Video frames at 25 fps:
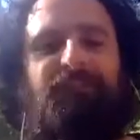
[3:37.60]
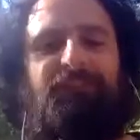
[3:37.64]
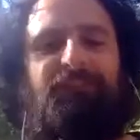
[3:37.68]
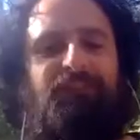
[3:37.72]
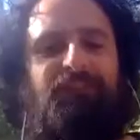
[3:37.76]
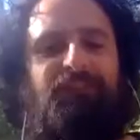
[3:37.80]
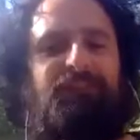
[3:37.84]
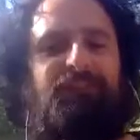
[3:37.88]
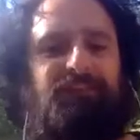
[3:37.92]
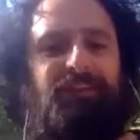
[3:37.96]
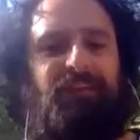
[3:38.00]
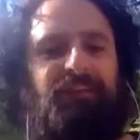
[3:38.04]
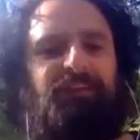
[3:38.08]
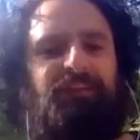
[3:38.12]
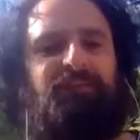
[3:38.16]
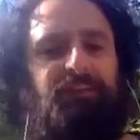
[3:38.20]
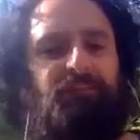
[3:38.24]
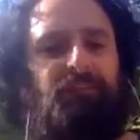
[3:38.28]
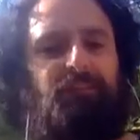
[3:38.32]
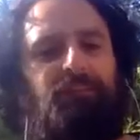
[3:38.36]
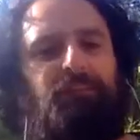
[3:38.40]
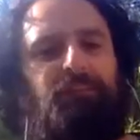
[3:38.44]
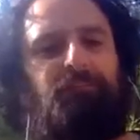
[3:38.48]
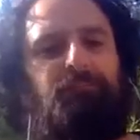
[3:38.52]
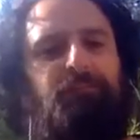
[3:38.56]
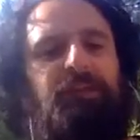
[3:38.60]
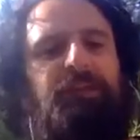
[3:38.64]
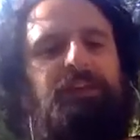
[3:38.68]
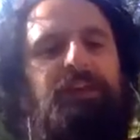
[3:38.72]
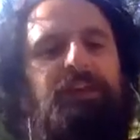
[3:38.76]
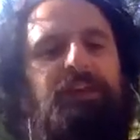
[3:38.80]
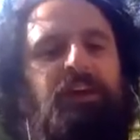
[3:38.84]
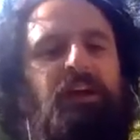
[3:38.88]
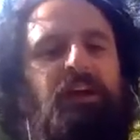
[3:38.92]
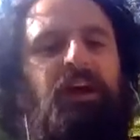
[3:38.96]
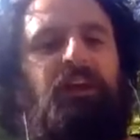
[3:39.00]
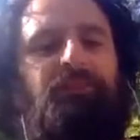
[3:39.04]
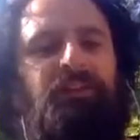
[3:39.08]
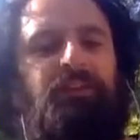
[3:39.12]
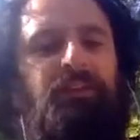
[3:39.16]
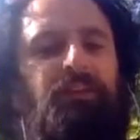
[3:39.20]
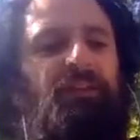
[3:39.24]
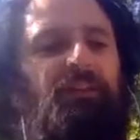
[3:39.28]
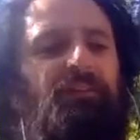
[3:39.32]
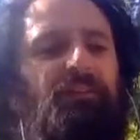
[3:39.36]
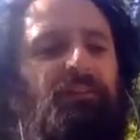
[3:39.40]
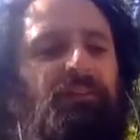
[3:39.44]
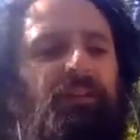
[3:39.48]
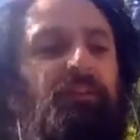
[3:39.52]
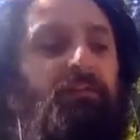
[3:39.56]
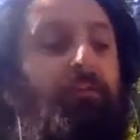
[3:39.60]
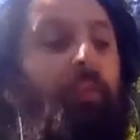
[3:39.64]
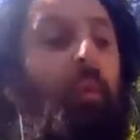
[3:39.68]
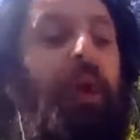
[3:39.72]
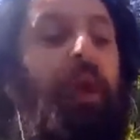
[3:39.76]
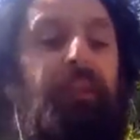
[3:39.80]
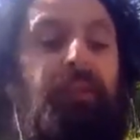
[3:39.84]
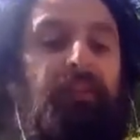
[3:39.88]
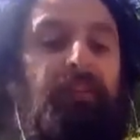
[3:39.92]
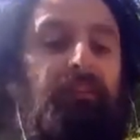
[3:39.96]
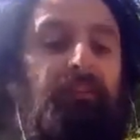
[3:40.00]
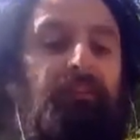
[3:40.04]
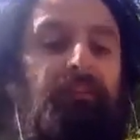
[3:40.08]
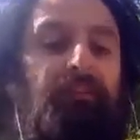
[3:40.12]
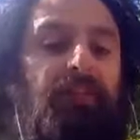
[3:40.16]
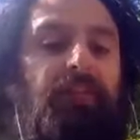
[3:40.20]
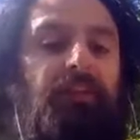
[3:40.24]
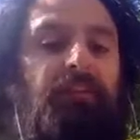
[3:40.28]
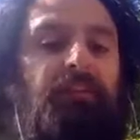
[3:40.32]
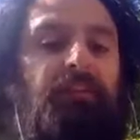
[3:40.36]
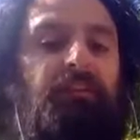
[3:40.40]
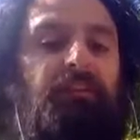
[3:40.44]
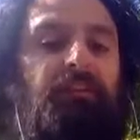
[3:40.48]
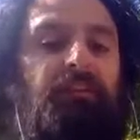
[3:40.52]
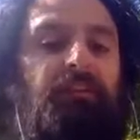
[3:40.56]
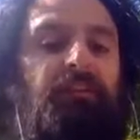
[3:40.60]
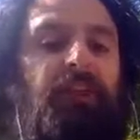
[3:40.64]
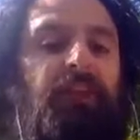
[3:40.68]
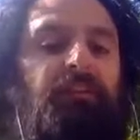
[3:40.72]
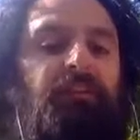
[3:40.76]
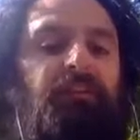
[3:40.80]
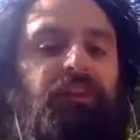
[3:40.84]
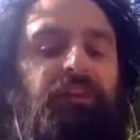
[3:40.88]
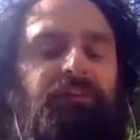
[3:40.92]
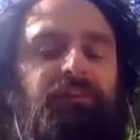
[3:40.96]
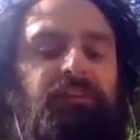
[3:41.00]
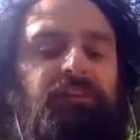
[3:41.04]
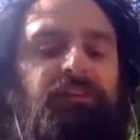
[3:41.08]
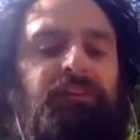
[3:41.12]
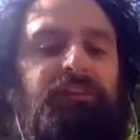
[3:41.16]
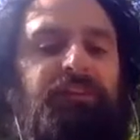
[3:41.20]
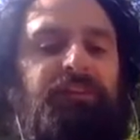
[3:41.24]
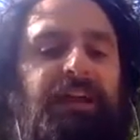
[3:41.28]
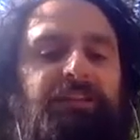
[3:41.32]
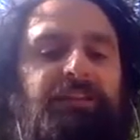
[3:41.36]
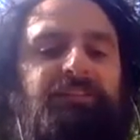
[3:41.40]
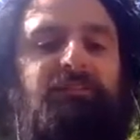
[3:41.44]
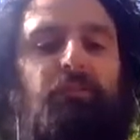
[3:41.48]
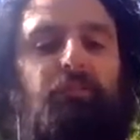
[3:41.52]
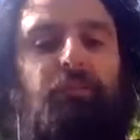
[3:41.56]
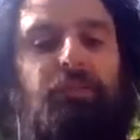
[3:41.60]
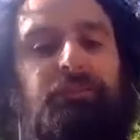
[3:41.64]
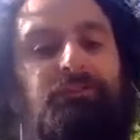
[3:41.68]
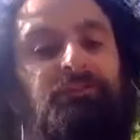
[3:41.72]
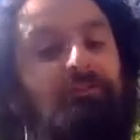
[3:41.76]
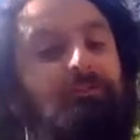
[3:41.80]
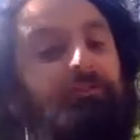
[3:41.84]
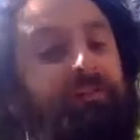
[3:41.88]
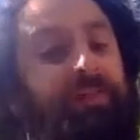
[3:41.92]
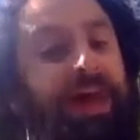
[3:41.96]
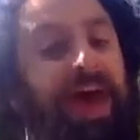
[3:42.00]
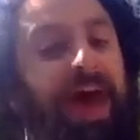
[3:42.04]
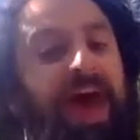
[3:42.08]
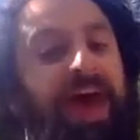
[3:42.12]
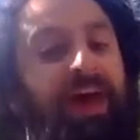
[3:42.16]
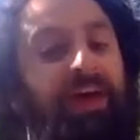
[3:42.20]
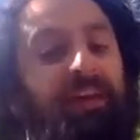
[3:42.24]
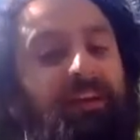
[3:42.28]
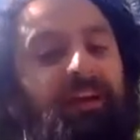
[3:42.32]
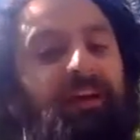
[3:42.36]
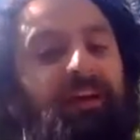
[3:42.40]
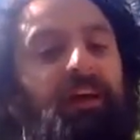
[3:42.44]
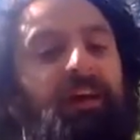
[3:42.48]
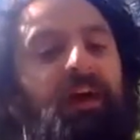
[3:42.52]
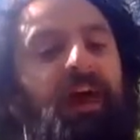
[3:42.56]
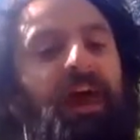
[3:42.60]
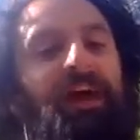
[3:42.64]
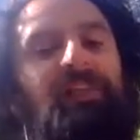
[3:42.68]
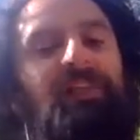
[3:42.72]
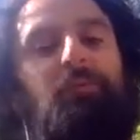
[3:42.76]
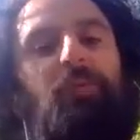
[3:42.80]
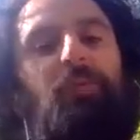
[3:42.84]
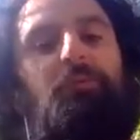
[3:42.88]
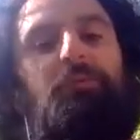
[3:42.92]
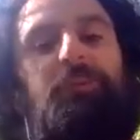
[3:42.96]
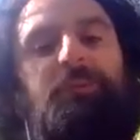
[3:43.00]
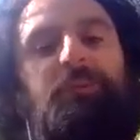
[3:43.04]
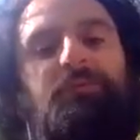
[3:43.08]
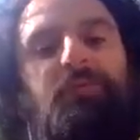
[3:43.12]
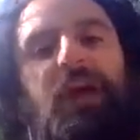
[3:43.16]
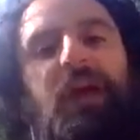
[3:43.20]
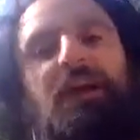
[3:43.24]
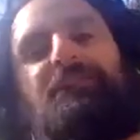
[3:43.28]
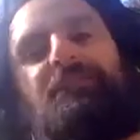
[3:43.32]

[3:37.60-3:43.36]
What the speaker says: manifests the meaning of it is weddings and things like that. So we do that, and then what we try to